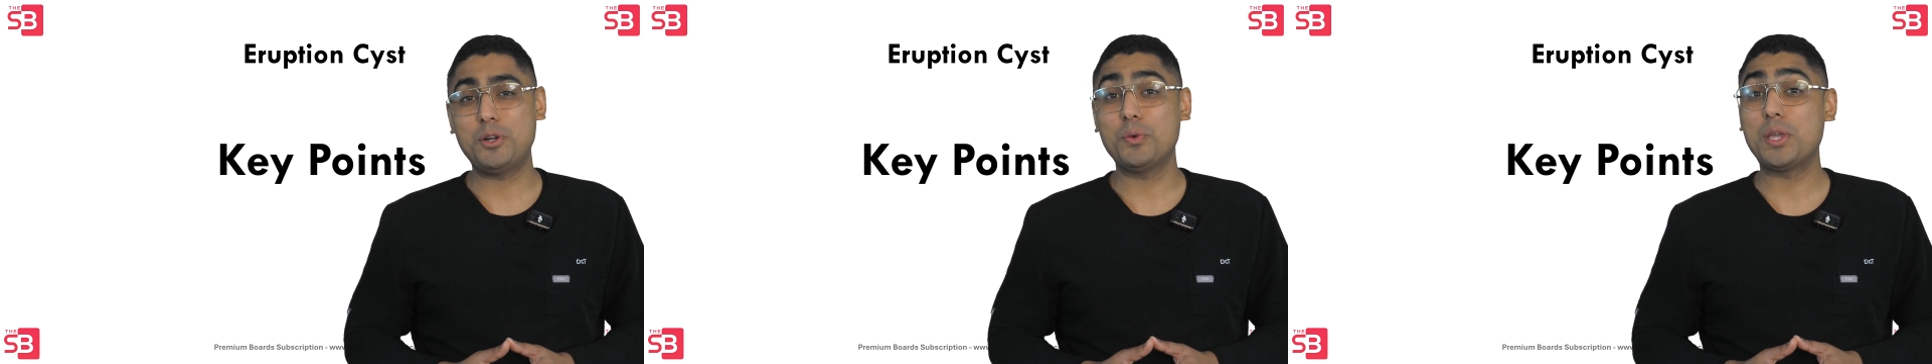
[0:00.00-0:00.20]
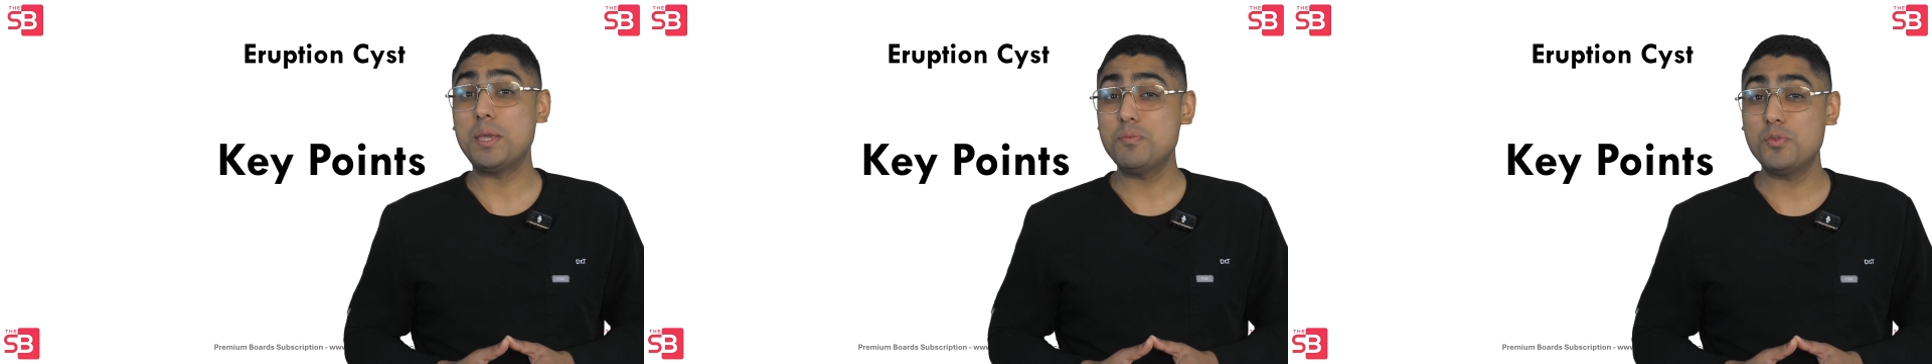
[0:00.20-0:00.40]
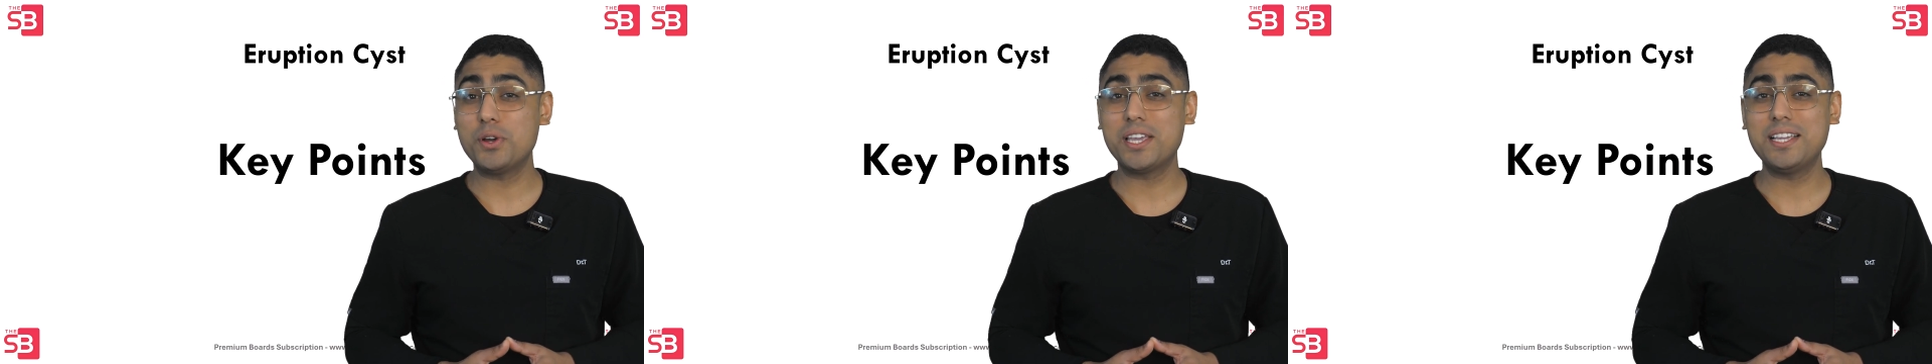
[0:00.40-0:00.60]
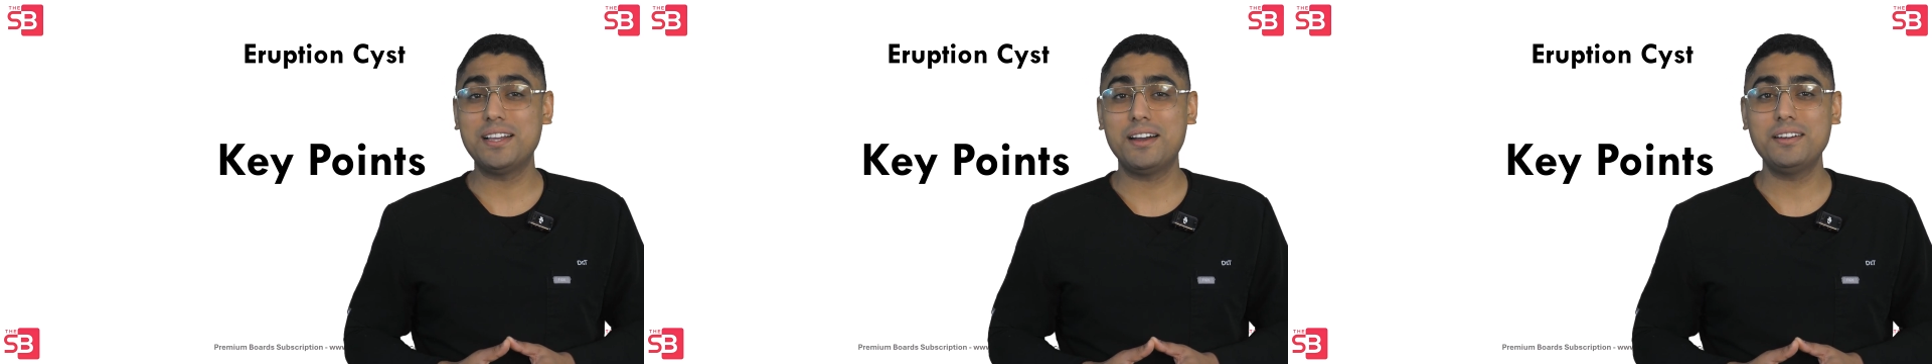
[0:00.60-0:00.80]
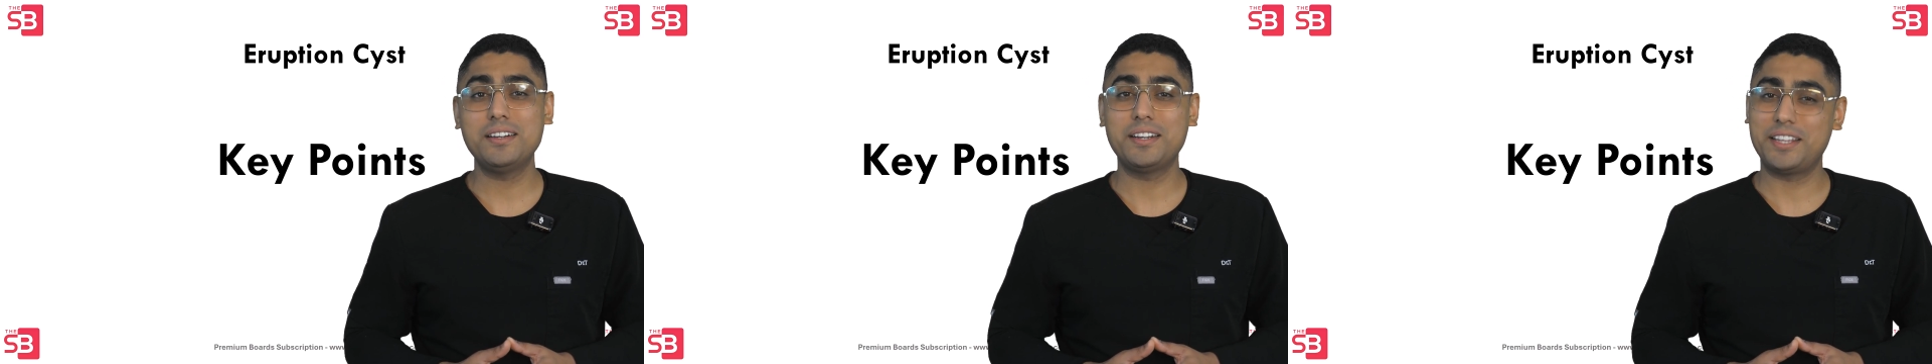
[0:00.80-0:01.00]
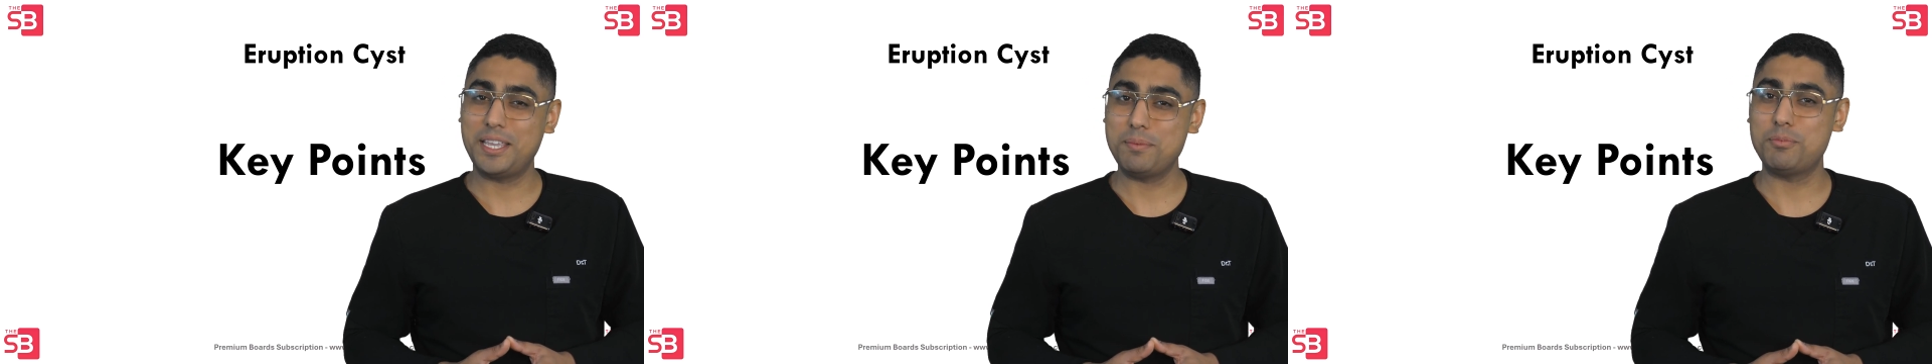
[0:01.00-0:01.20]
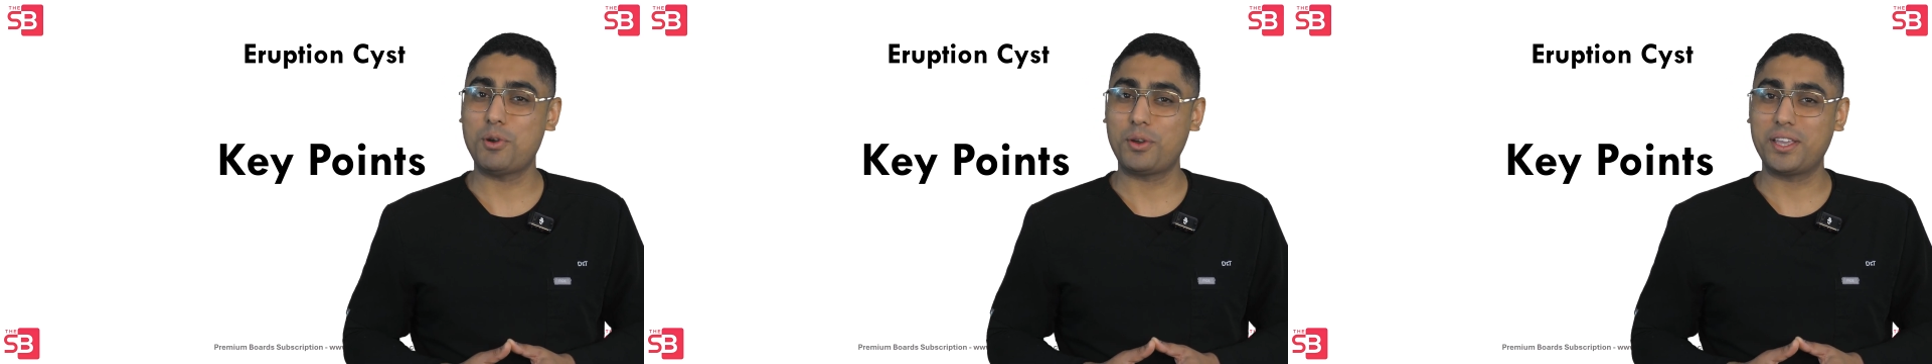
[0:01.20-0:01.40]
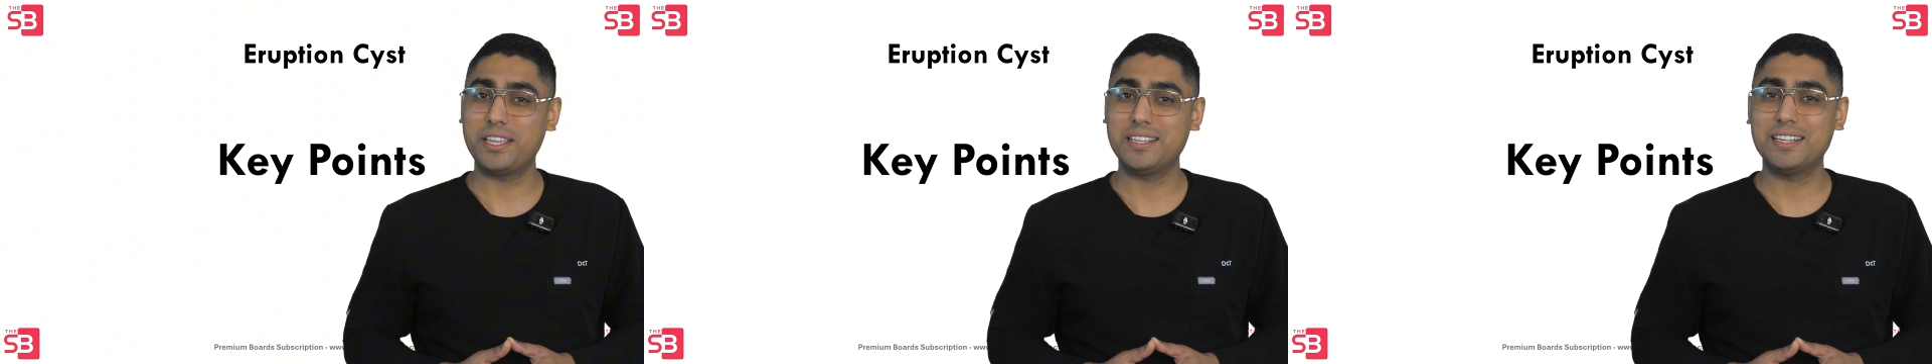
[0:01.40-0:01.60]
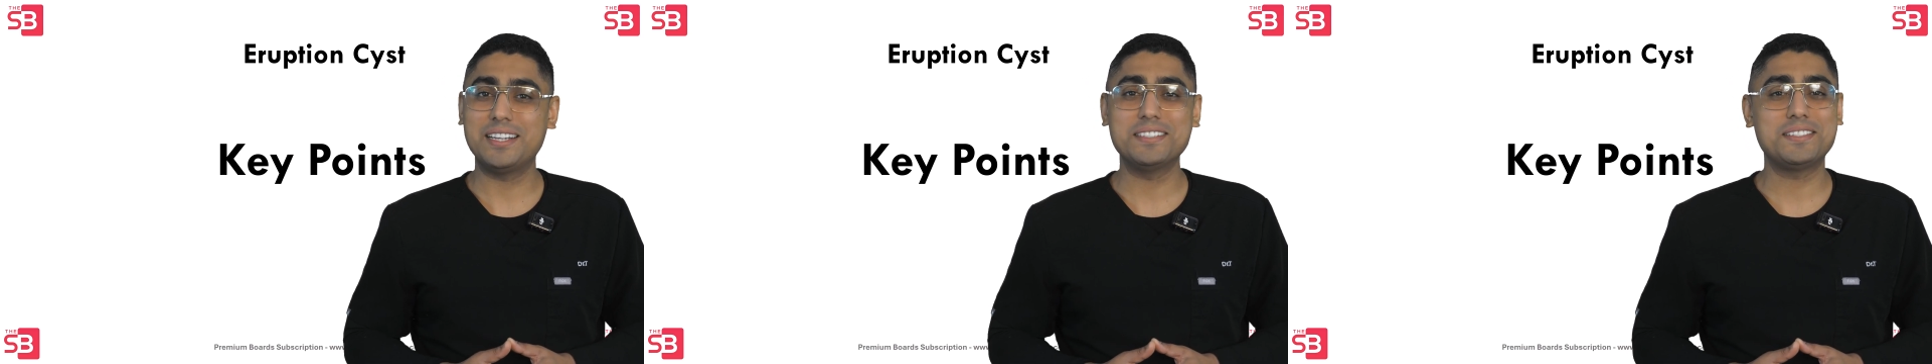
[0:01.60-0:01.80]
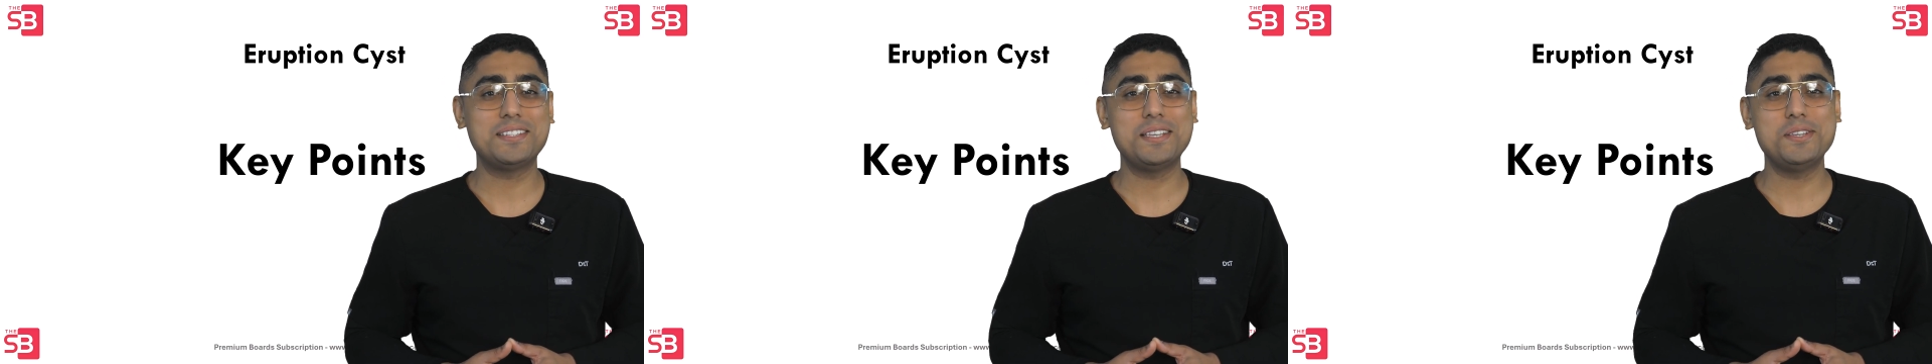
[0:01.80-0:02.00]
to keep working hard and keep rocking.
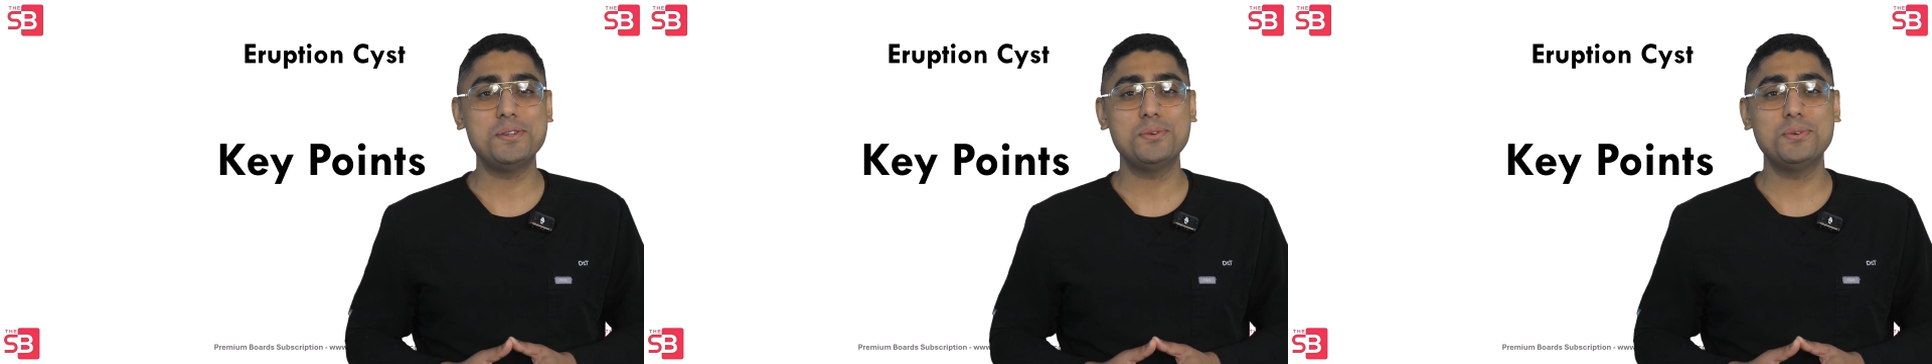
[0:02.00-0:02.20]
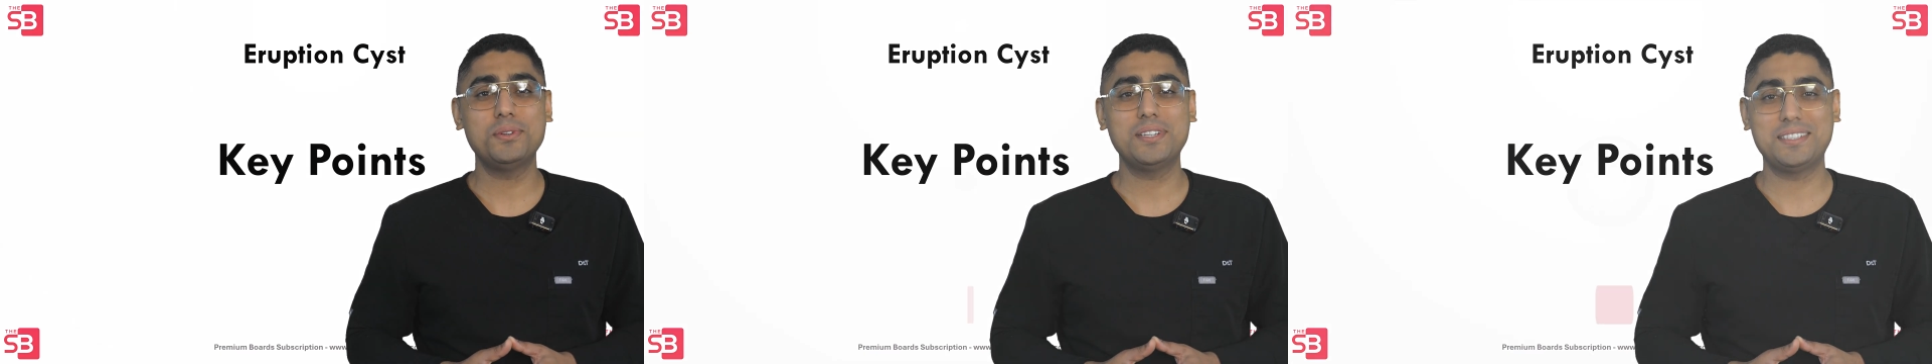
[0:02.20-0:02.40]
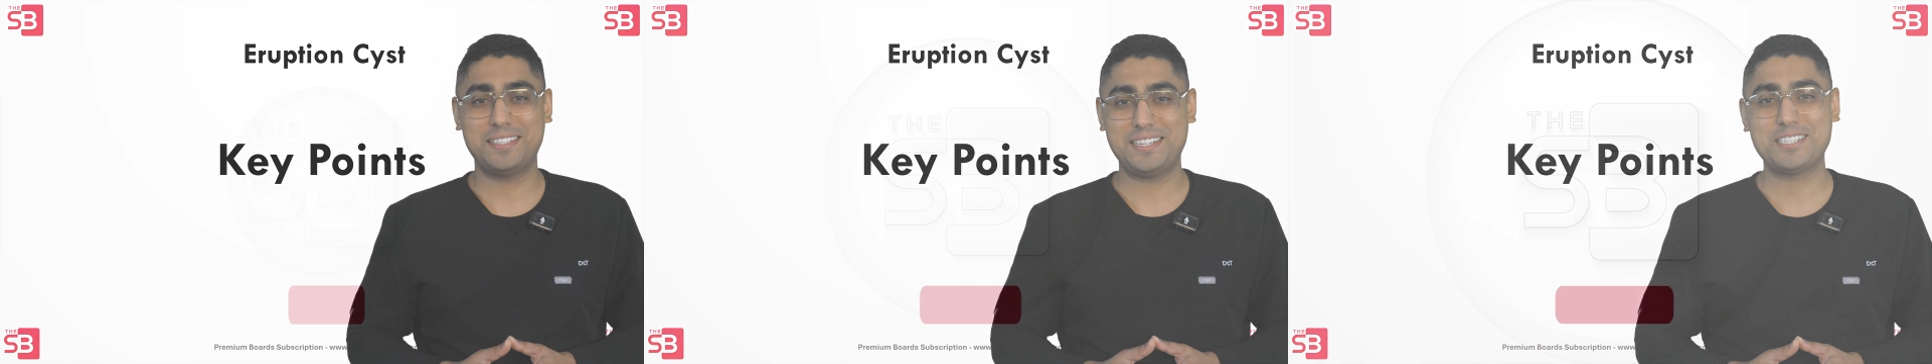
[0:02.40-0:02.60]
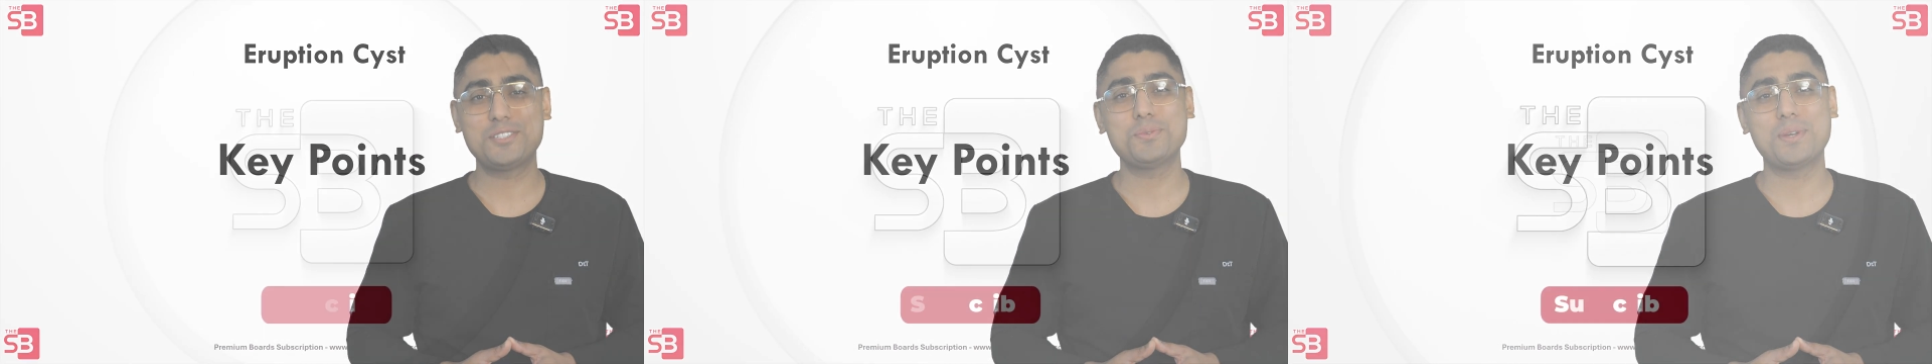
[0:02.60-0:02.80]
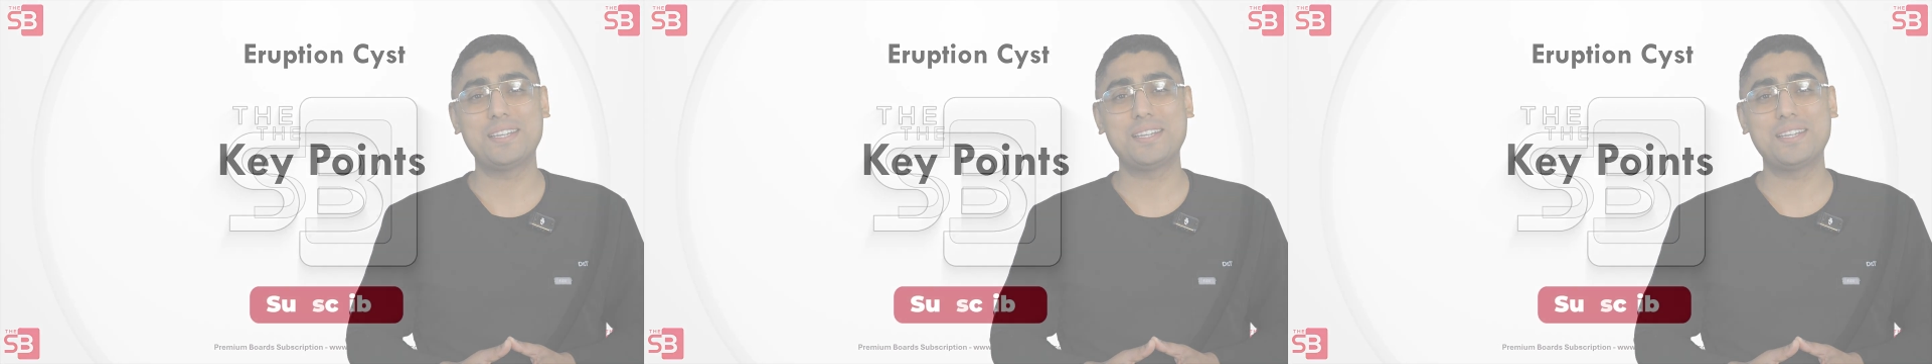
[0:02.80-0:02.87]
I'll see you in the next